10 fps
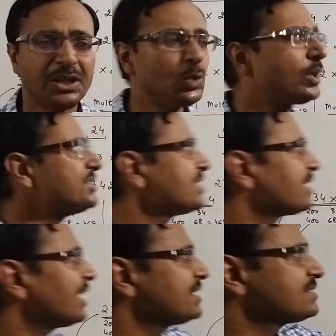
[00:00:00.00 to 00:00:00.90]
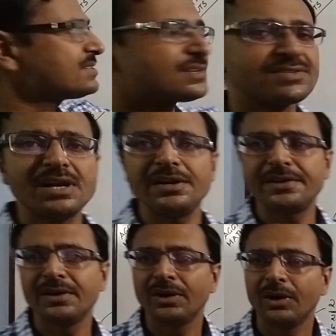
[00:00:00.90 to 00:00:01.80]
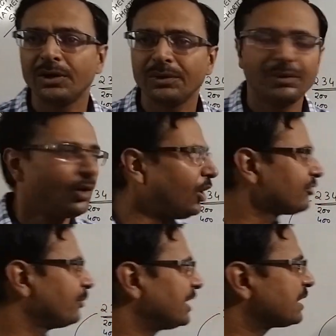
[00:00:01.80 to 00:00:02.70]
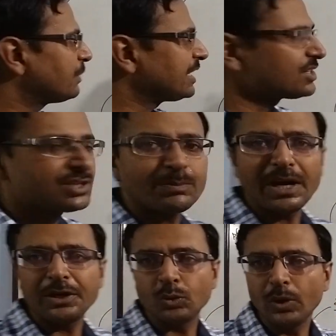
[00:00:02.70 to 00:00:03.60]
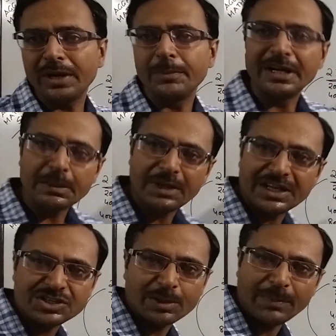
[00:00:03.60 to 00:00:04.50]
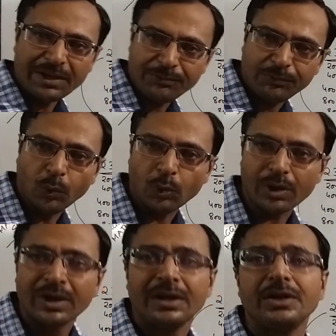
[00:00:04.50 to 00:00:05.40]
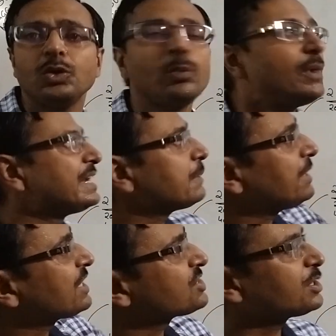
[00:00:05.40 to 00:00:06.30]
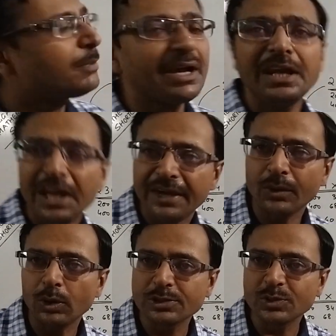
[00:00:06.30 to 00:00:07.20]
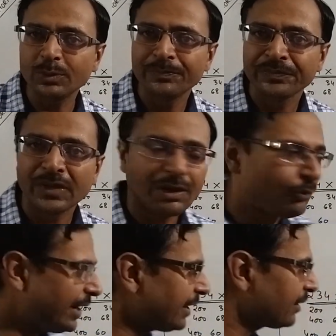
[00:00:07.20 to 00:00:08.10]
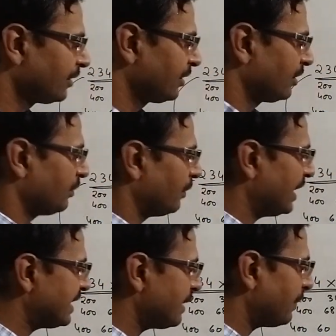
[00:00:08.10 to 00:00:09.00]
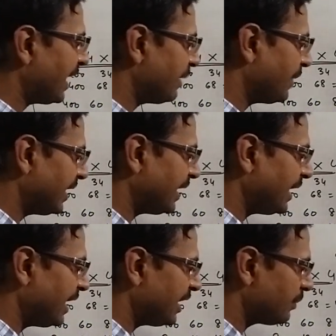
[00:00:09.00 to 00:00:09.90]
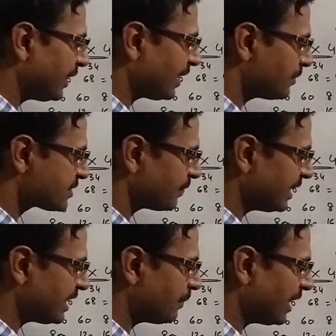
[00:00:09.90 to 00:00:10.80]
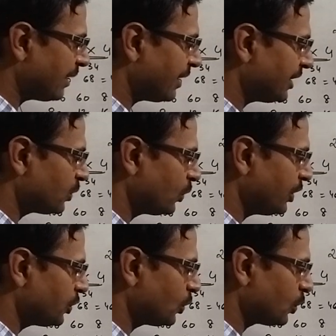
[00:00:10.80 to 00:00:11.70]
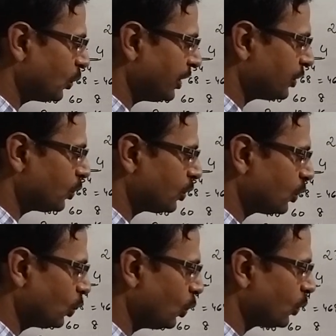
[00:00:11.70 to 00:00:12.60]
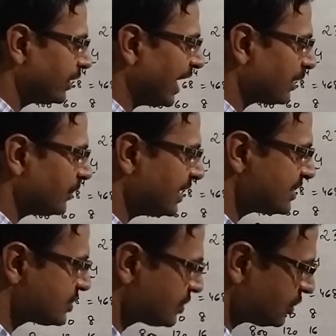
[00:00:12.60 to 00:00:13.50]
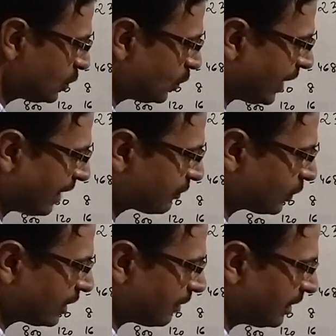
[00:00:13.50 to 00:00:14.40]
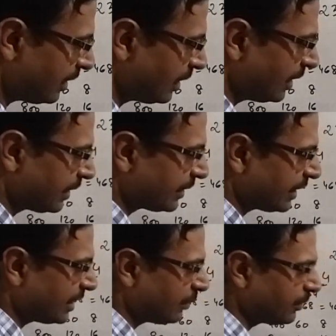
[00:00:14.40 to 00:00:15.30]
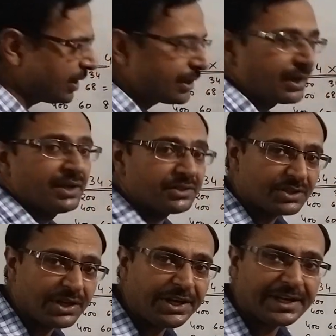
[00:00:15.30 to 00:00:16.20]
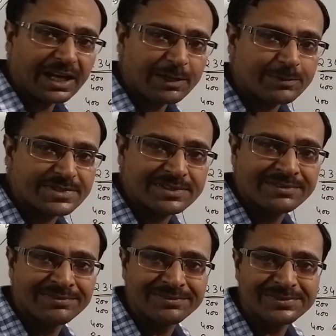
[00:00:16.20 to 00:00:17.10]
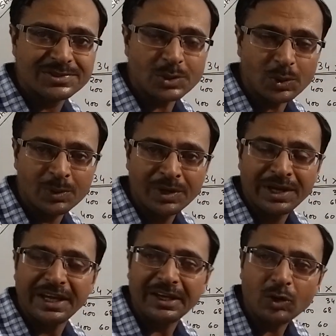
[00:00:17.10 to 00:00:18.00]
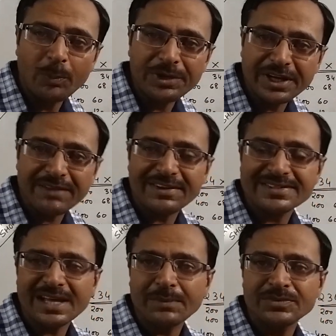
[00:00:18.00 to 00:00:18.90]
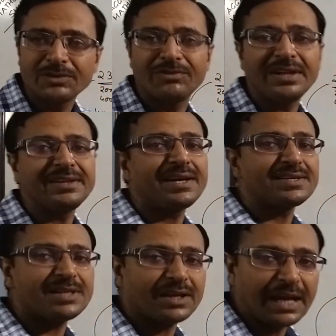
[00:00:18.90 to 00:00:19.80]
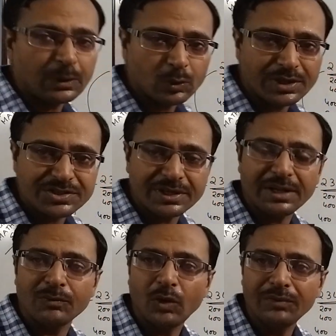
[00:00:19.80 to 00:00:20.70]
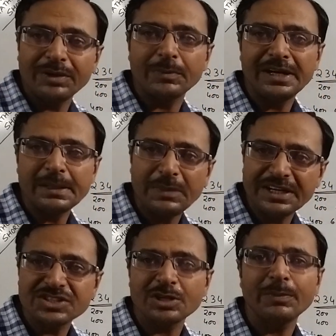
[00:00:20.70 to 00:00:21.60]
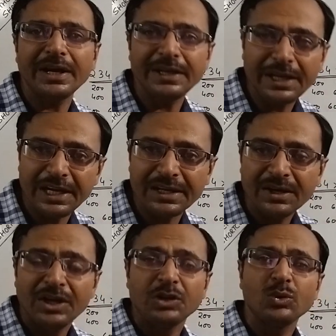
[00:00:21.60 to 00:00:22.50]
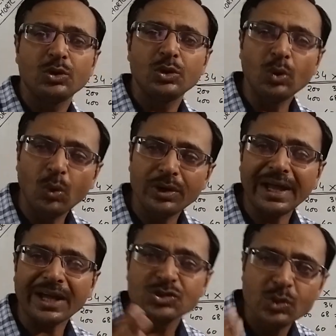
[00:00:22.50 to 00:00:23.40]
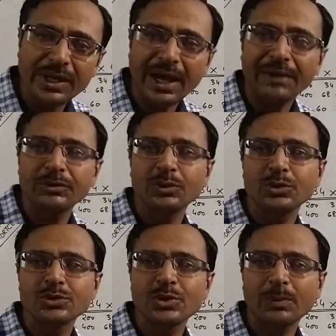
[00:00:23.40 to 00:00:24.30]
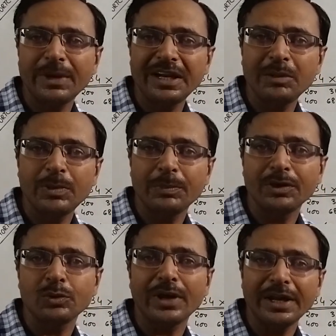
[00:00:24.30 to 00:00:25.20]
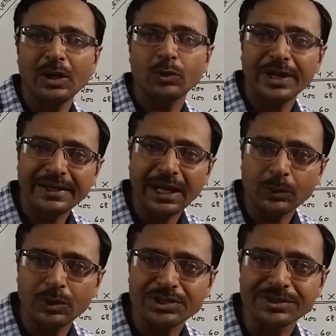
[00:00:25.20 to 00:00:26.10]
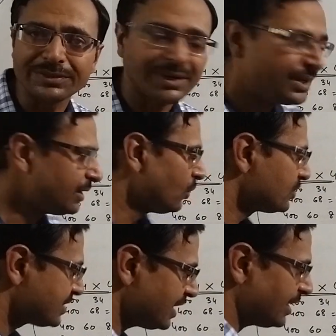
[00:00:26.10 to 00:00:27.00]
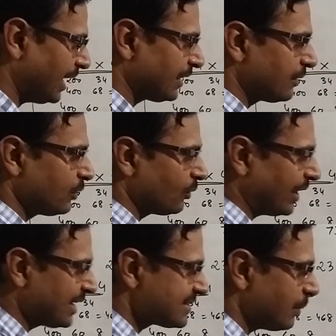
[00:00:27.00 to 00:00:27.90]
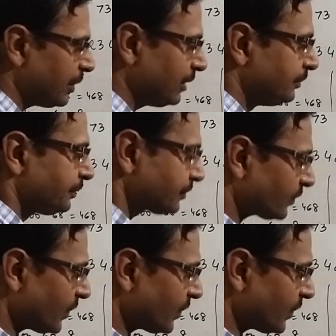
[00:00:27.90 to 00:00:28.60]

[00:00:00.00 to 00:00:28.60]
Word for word: You can generalize this result of multiplication by 2 and multiplication by 4 to multiplication by 8 also, where multiply by 8 becomes multiply by 2 into 2 into 2. That means you have to double the number 3 times. So in competitive exams, when there is a calculation involving multiplication by 8, you don't actually have to use your pen and paper to carry out that calculation. See, I'll give you one example.